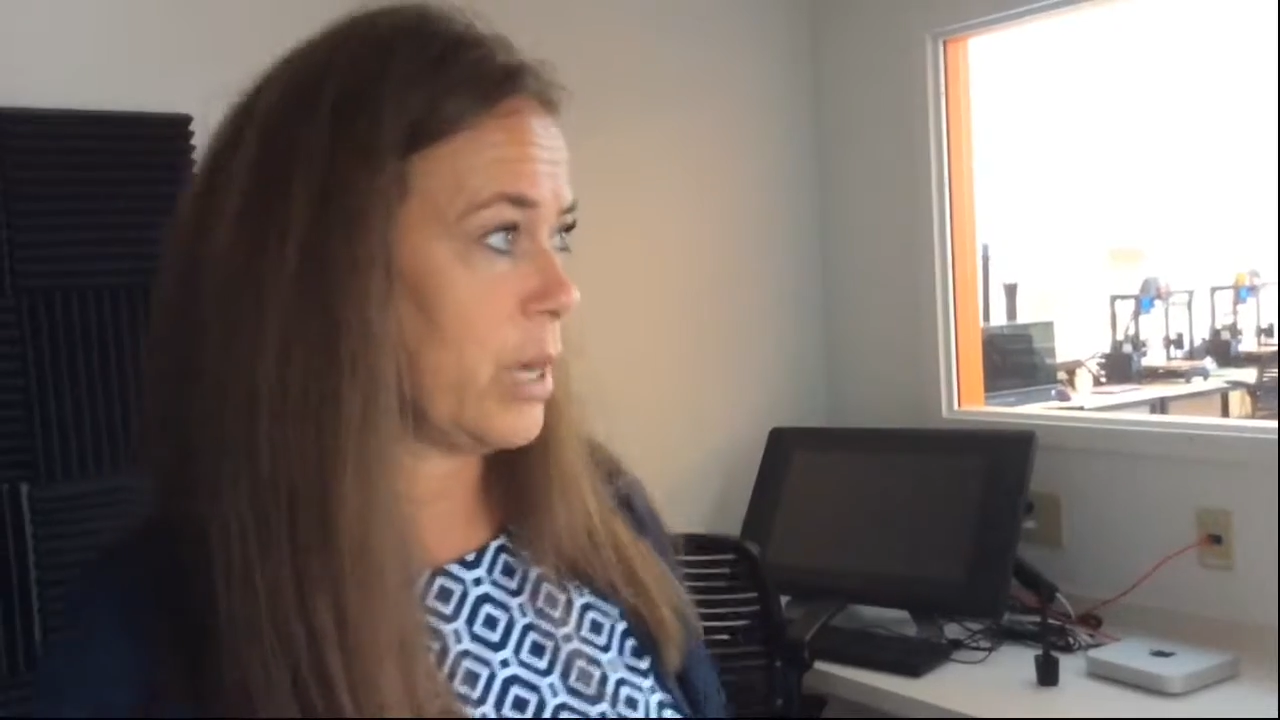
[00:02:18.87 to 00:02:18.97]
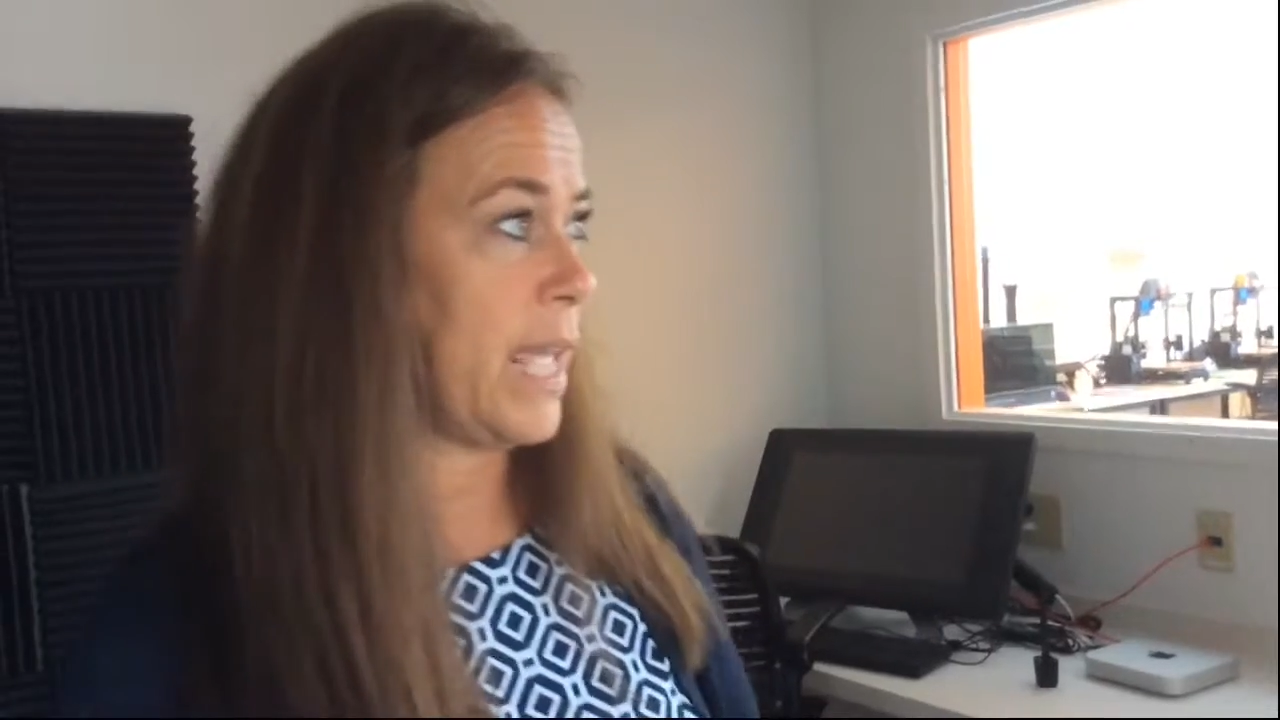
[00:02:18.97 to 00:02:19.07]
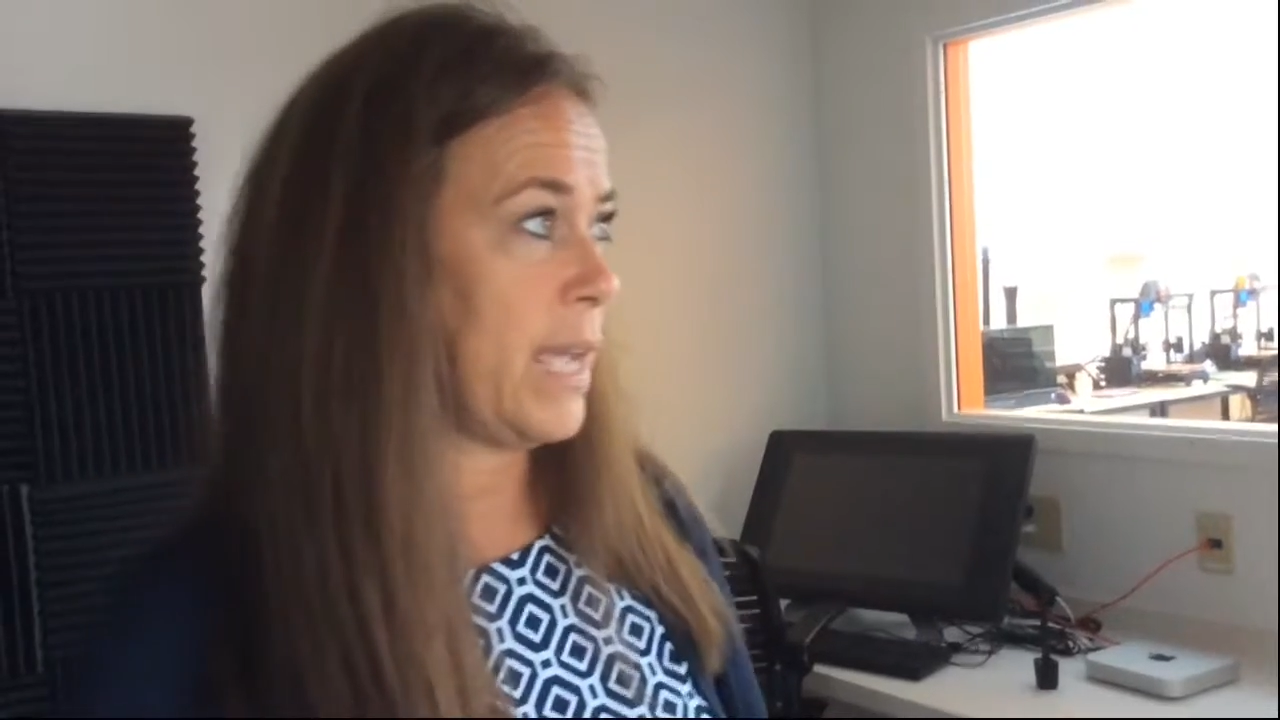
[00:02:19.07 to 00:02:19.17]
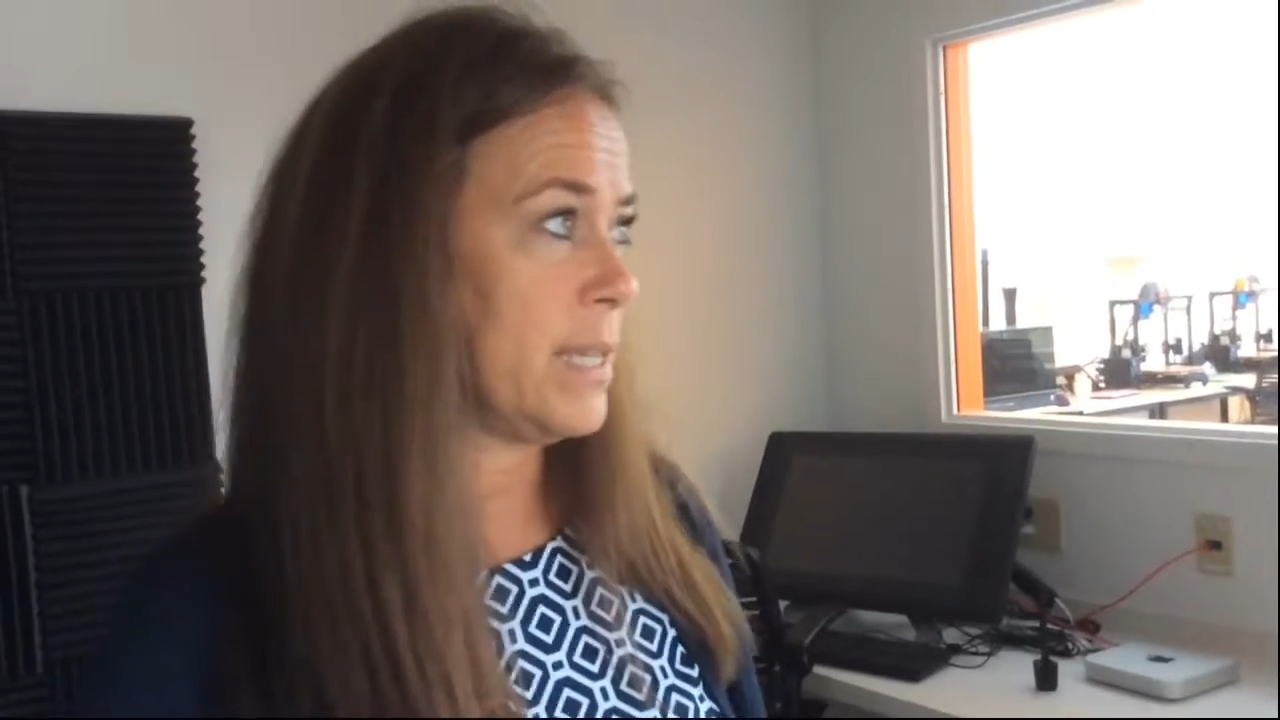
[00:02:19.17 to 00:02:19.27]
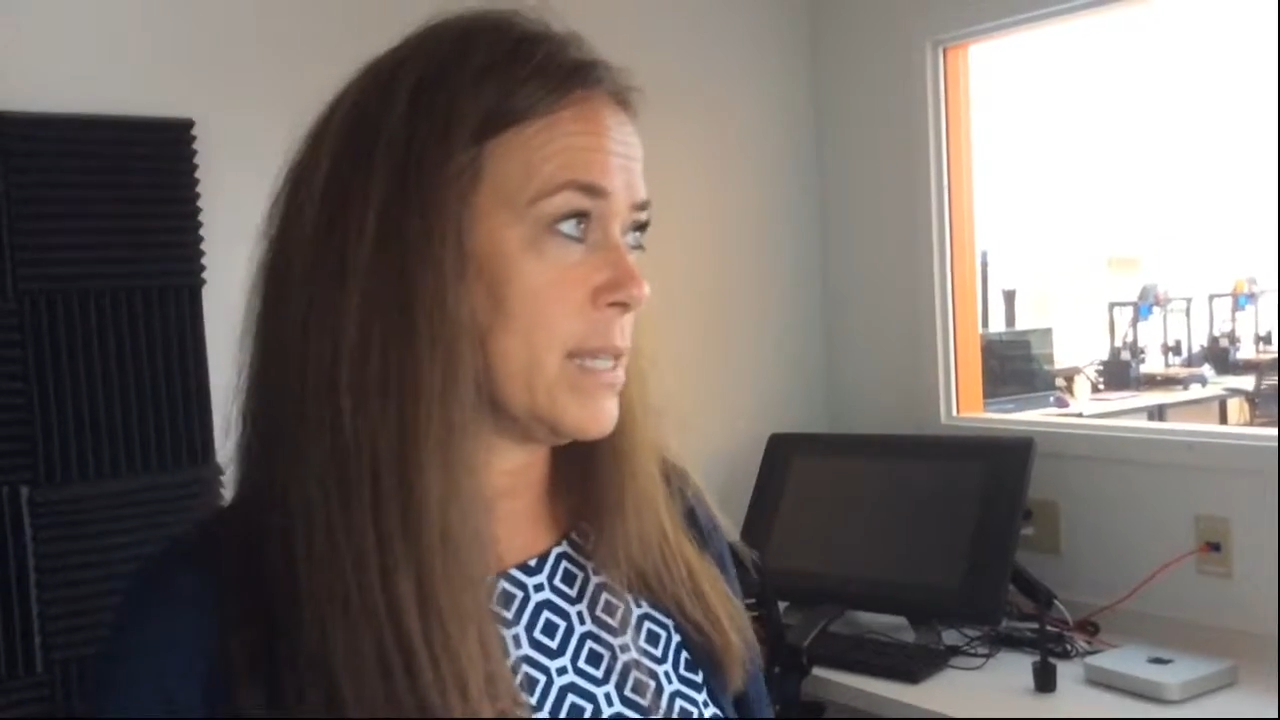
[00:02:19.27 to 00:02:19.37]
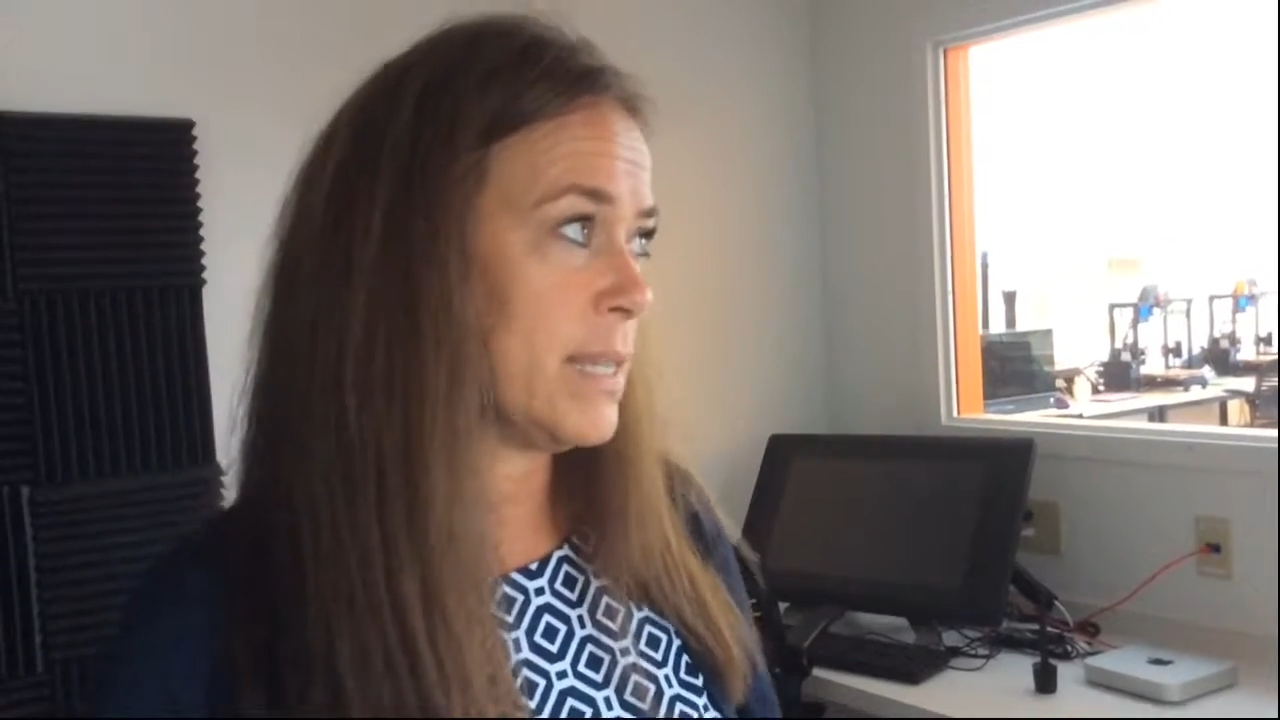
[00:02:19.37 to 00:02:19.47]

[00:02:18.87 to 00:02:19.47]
case